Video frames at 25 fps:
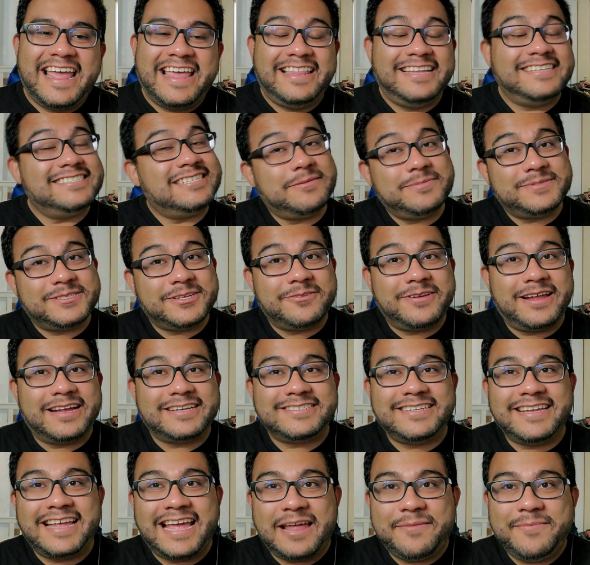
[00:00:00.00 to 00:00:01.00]
And this episode
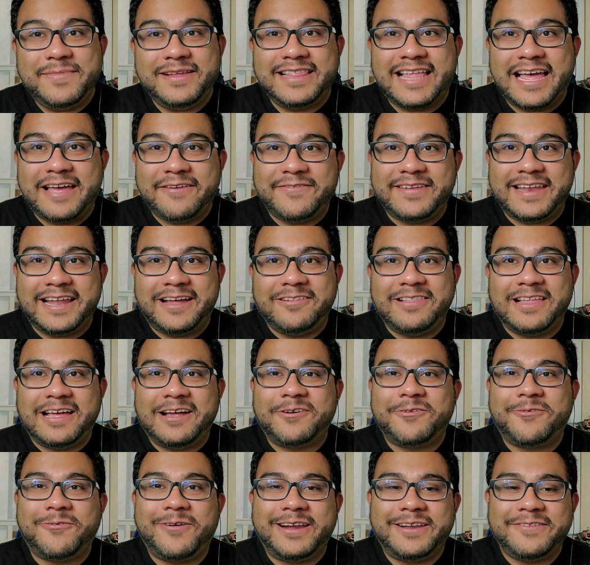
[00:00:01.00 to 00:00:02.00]
actually had me laughing out
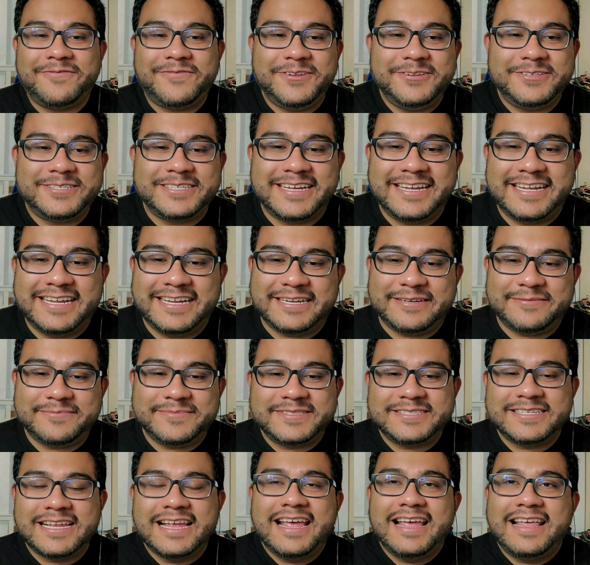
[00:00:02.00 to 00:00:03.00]
loud quite a few
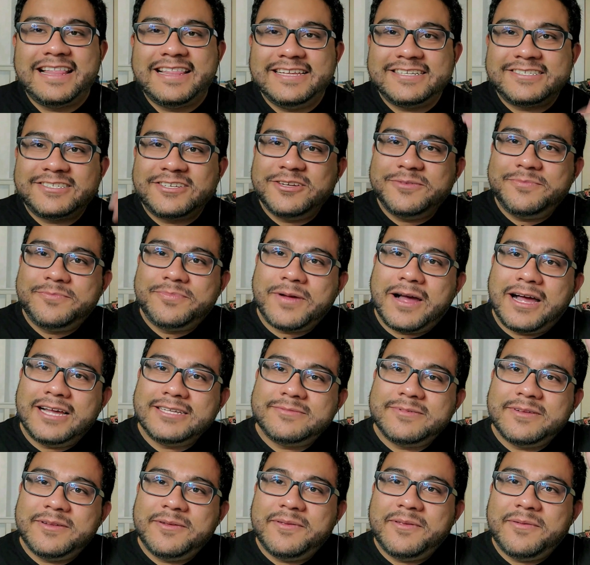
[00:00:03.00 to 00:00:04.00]
times. This could
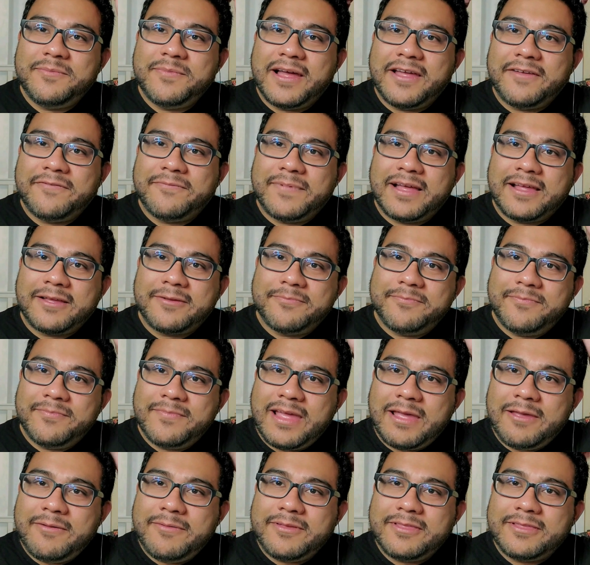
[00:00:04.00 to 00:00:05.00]
possibly be my, like,
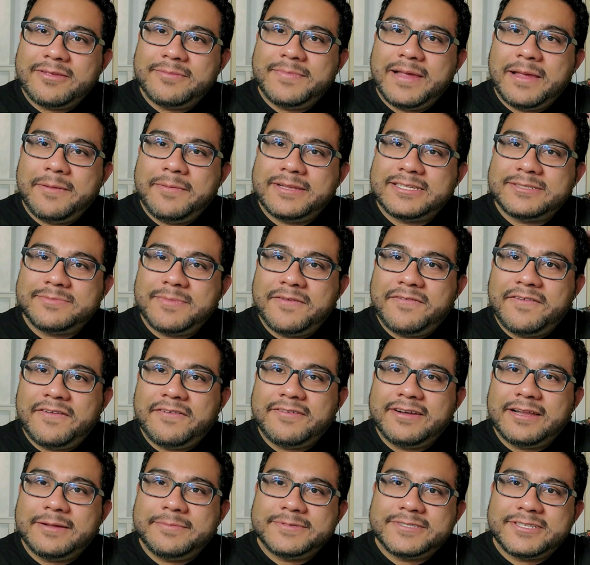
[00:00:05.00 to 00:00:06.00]
maybe it's my
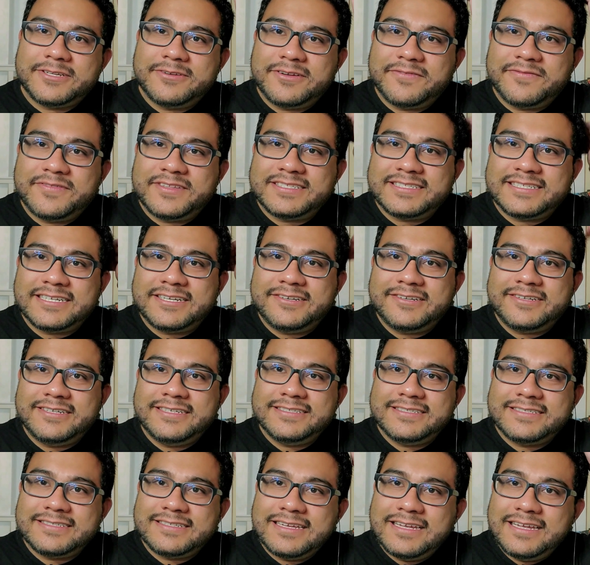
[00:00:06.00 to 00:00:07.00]
favorite episode of the
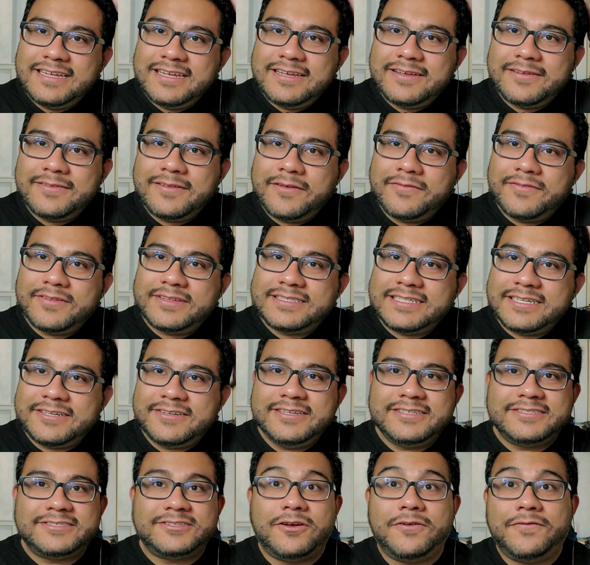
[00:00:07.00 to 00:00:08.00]
series. of the
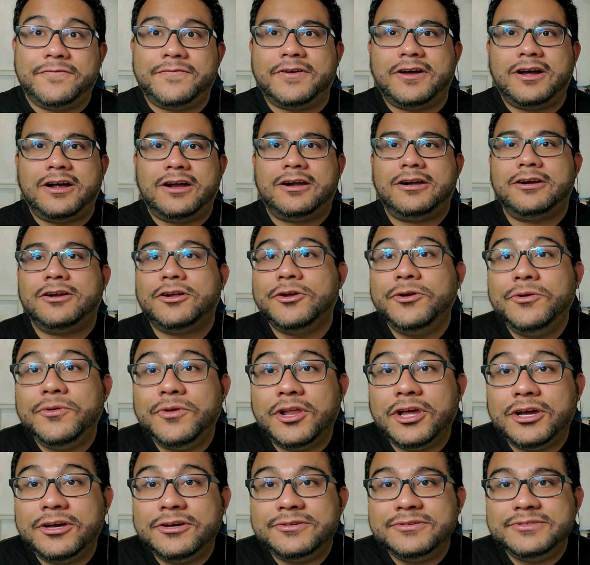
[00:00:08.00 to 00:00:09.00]
series so far. Who
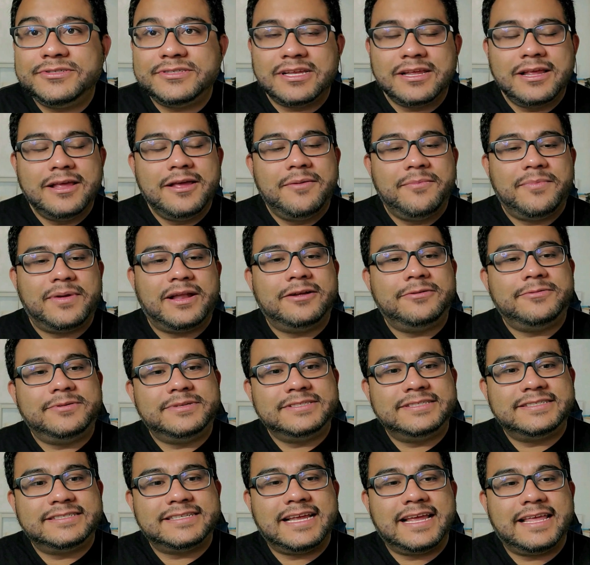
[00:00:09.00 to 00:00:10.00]
knows? But I
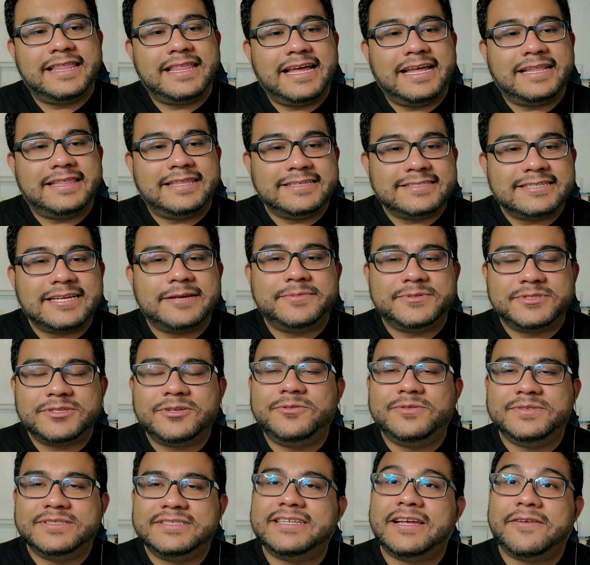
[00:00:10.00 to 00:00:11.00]
will say that this
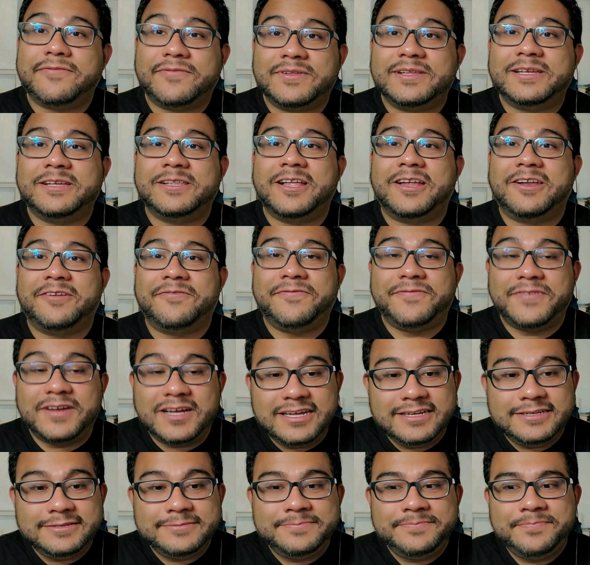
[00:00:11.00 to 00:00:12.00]
episode was definitely a lot of
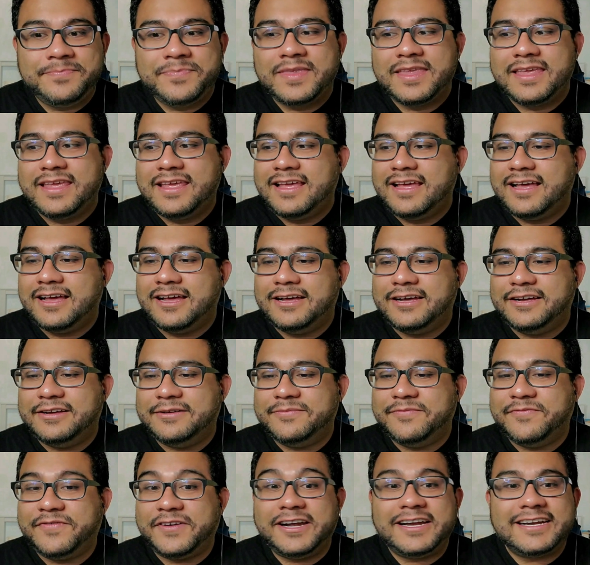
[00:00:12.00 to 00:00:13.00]
fun.
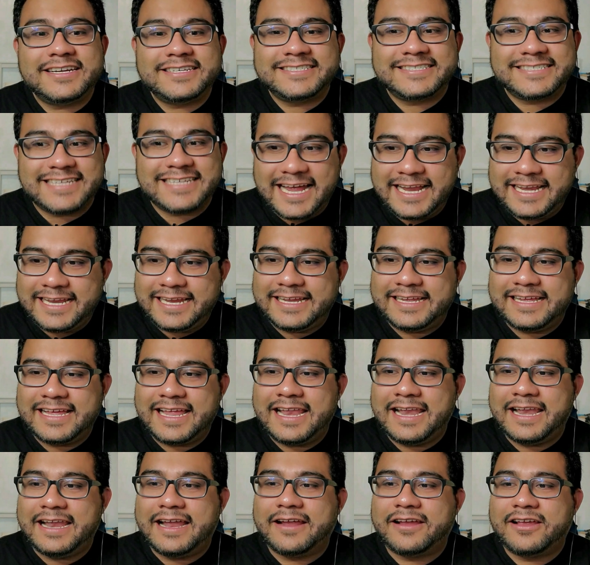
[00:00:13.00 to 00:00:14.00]
Very exciting.
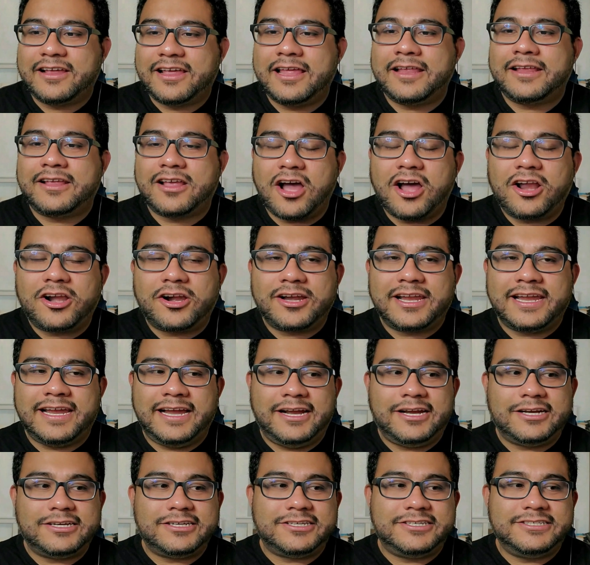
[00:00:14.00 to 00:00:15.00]
And it got our
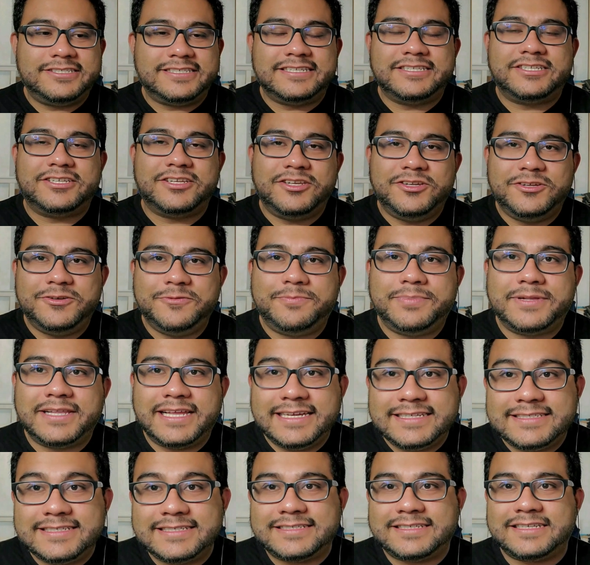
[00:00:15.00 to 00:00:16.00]
characters into new
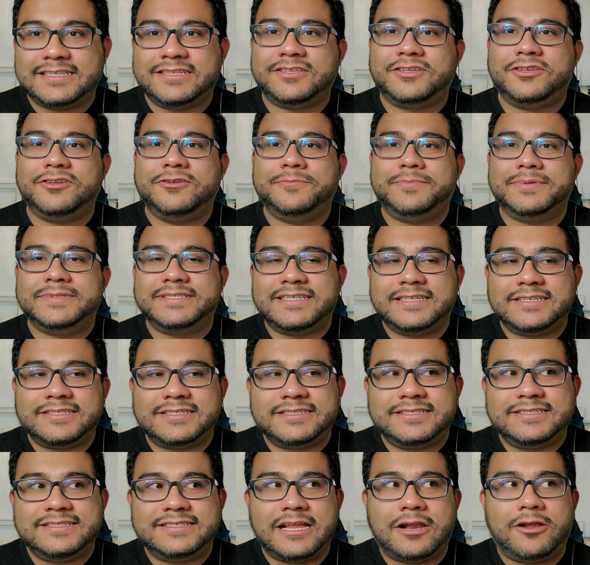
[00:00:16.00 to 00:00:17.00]
places, into new
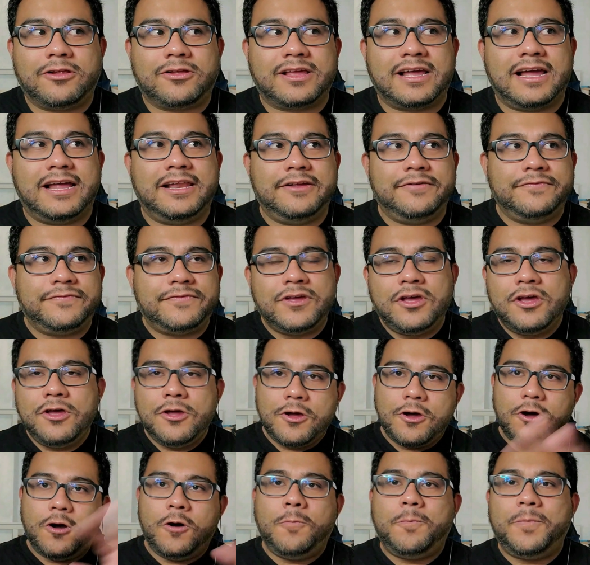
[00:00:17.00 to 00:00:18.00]
positions that'll kind of
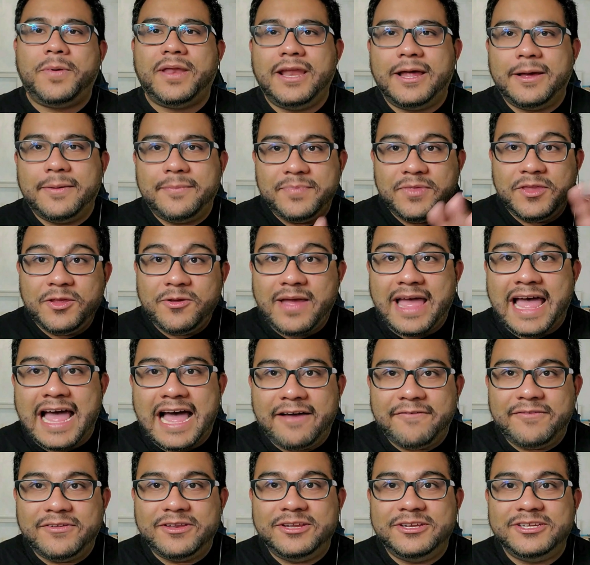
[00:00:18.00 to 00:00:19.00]
open up new
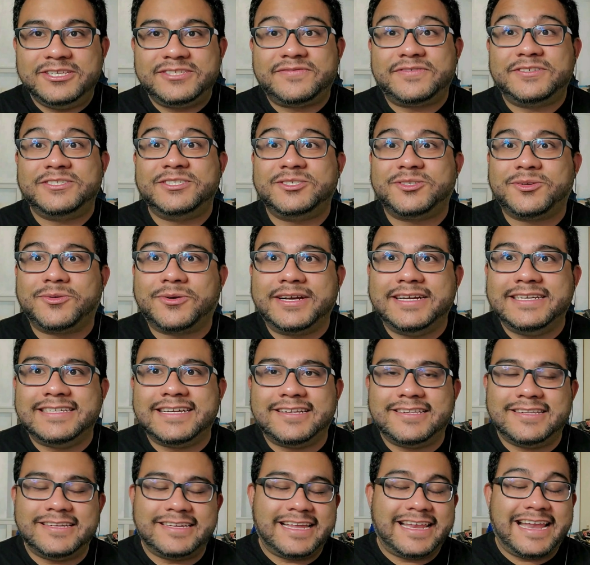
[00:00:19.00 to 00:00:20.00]
avenues for
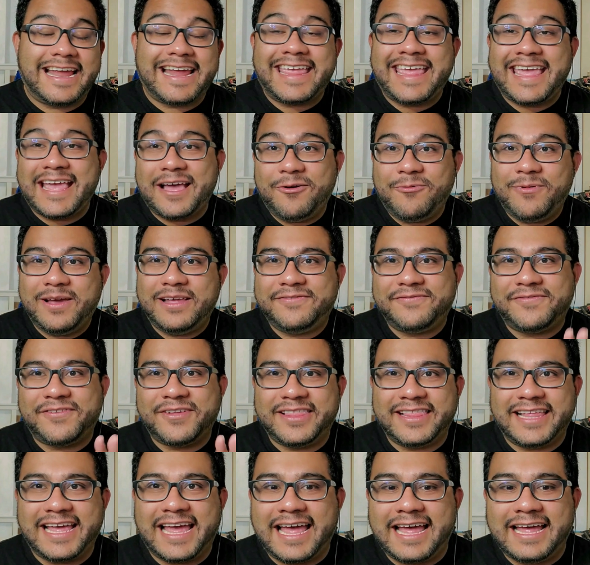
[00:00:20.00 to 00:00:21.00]
storytelling. And I can't wait
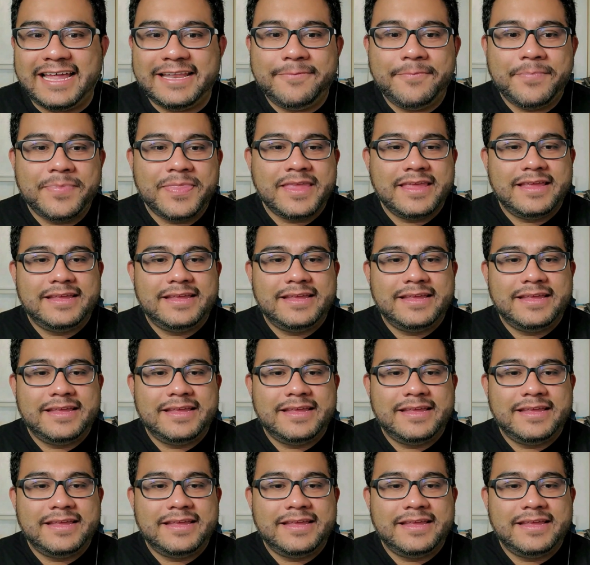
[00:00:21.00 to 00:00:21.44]
for that.